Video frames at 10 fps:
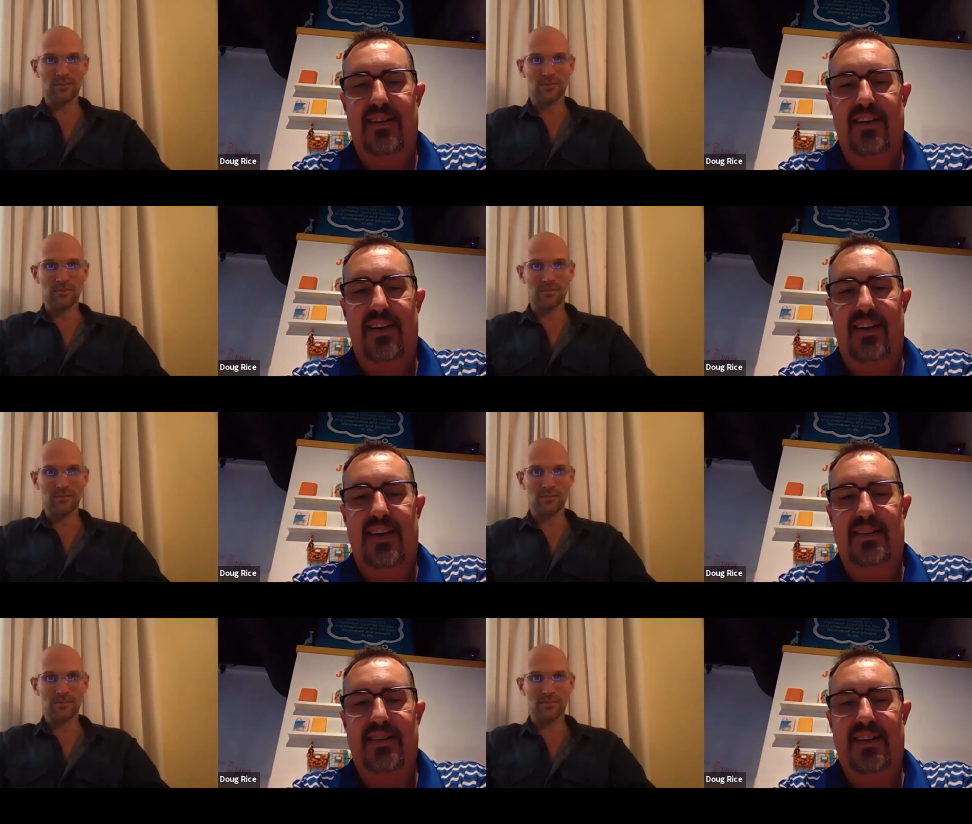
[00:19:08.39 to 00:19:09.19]

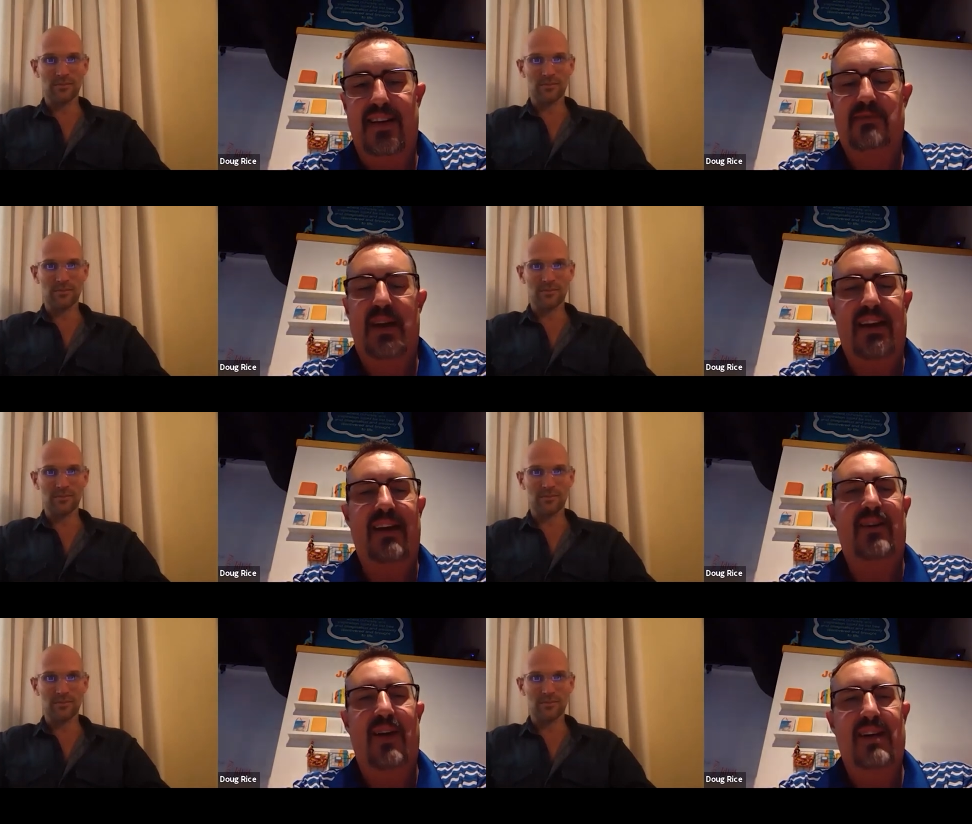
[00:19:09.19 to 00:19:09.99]
Speaker 1: it's it's been an
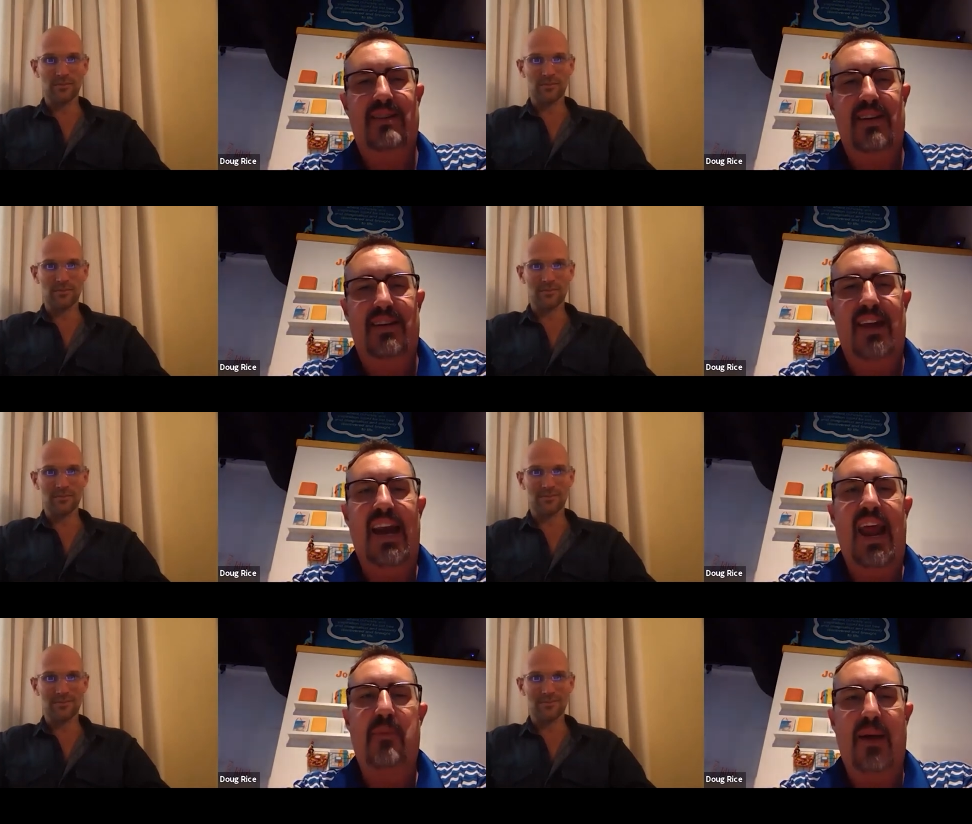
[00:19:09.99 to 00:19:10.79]
interesting
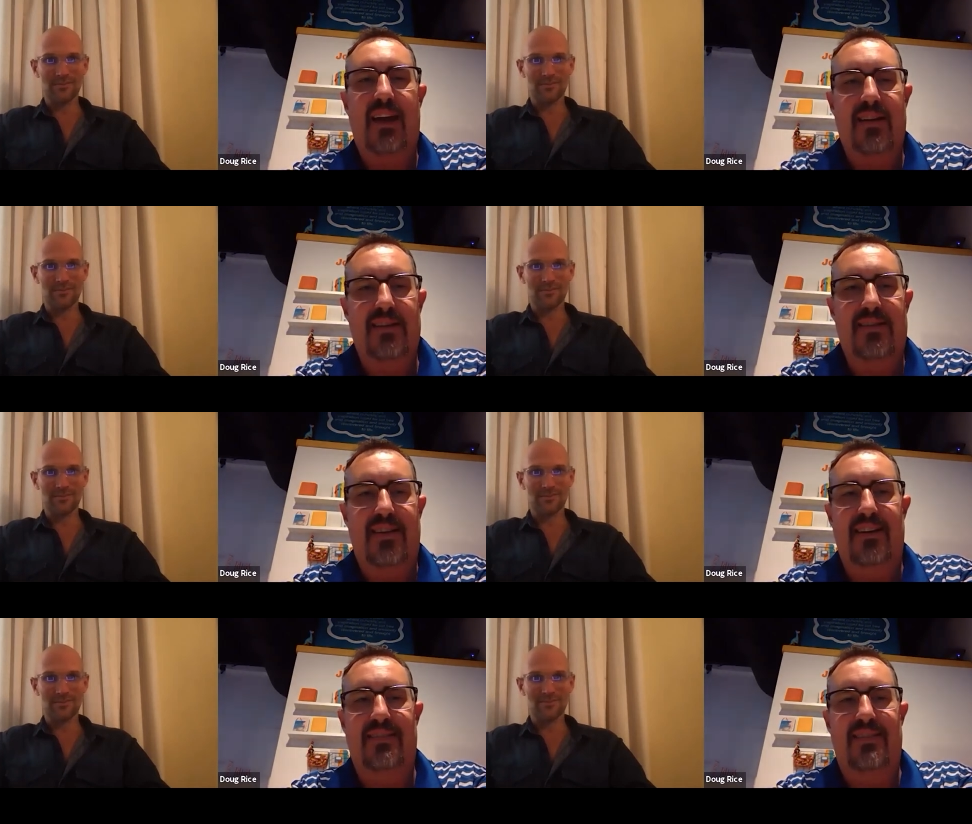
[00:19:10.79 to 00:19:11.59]
dynamic
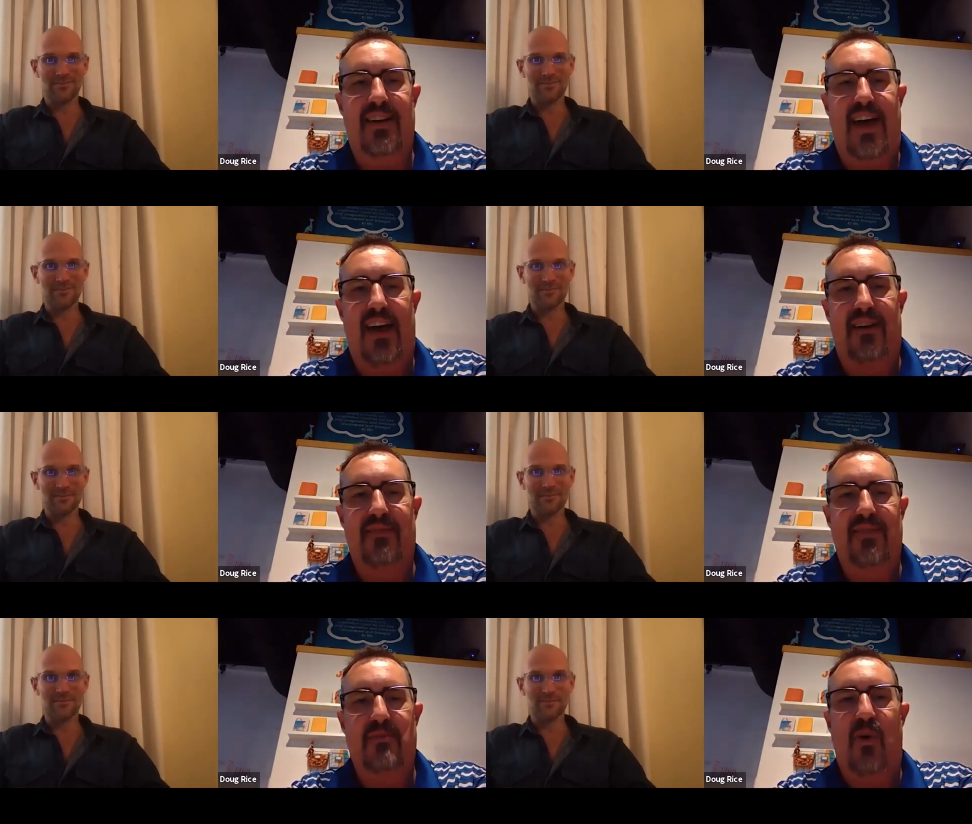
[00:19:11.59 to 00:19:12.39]
to to have
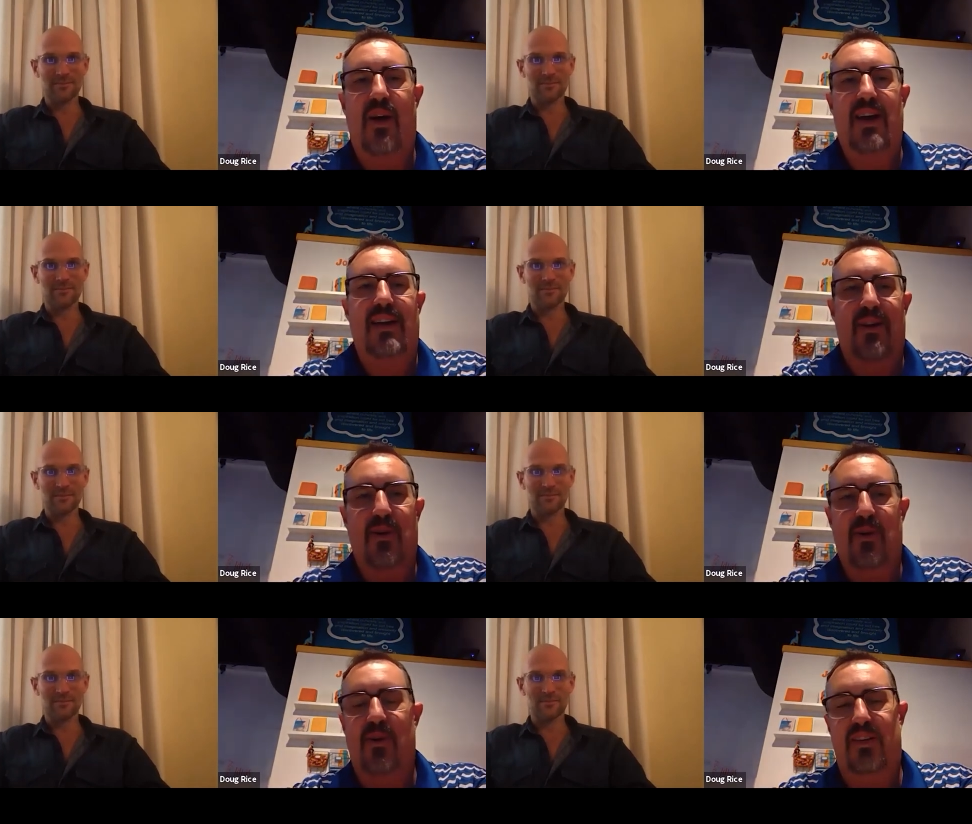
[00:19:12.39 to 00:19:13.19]
a boy and a
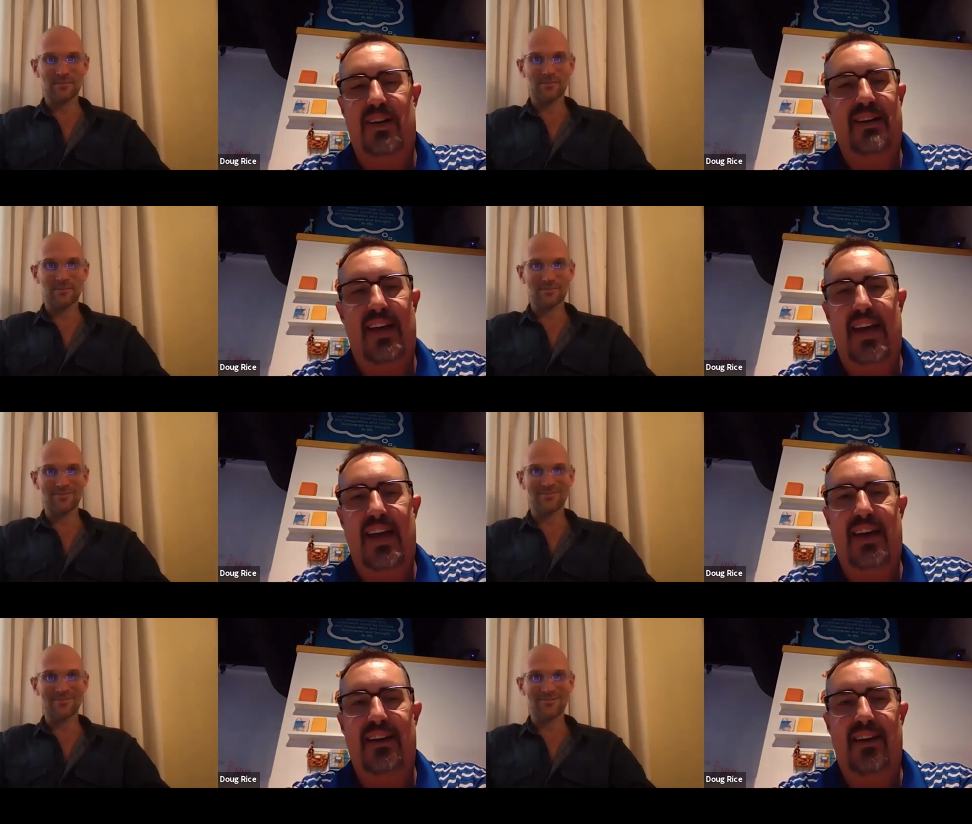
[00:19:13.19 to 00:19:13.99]
girl and
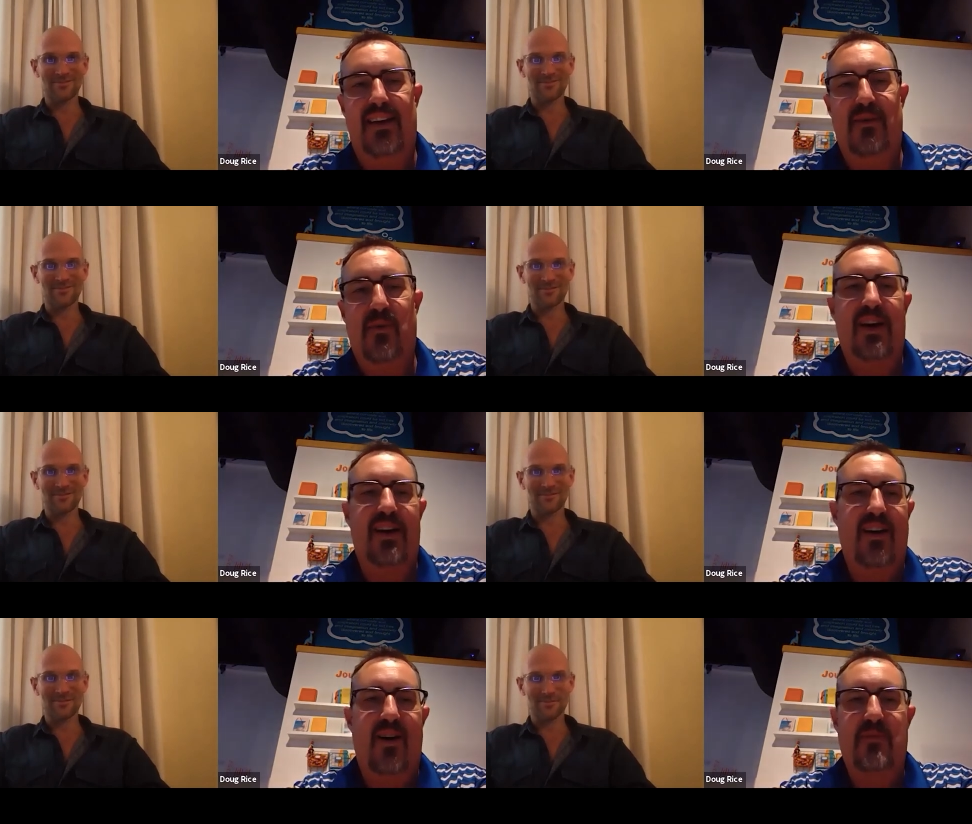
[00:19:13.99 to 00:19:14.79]
and uh, one
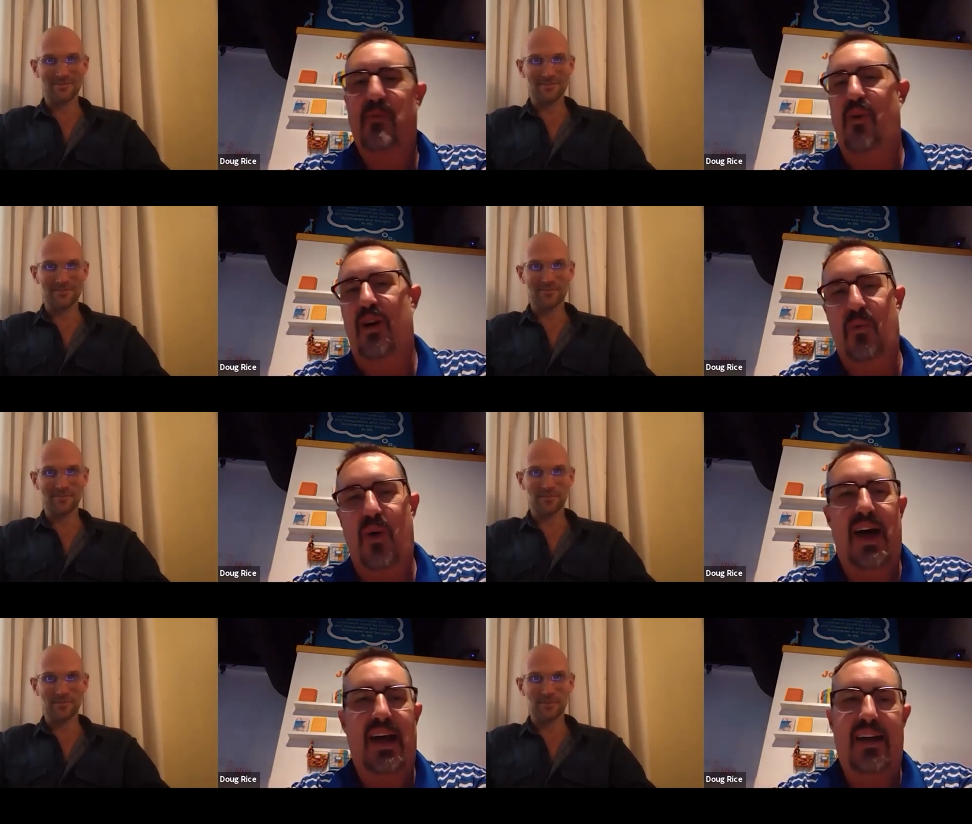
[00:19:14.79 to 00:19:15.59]
at home and one
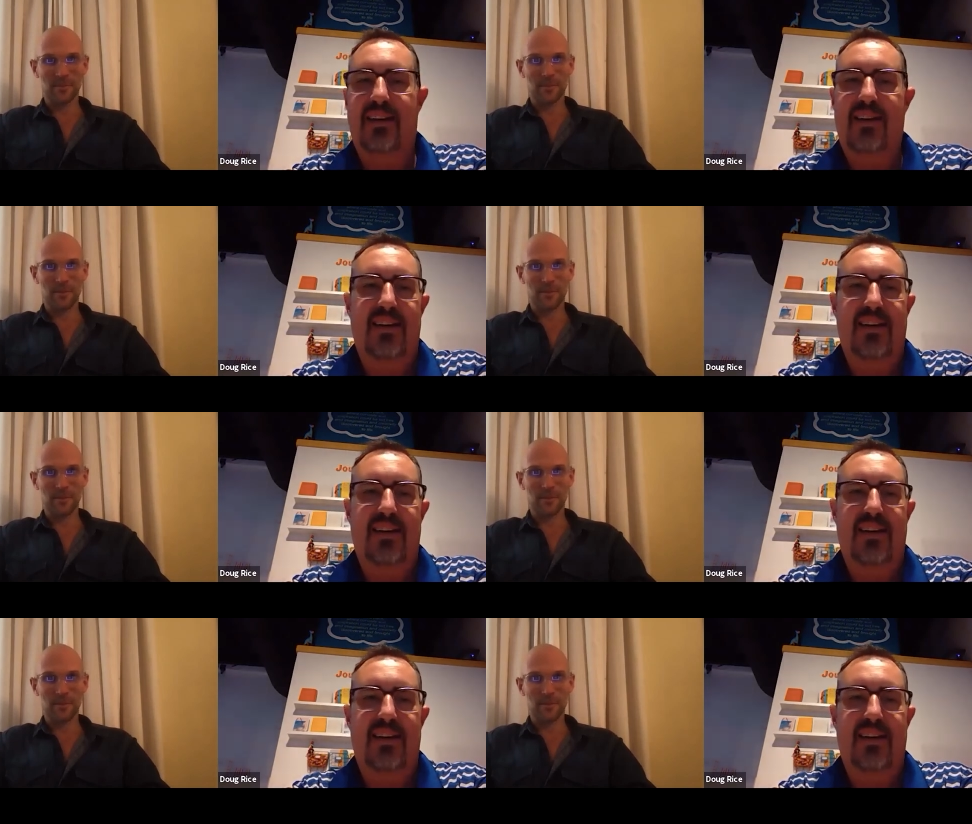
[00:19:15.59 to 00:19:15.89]
away and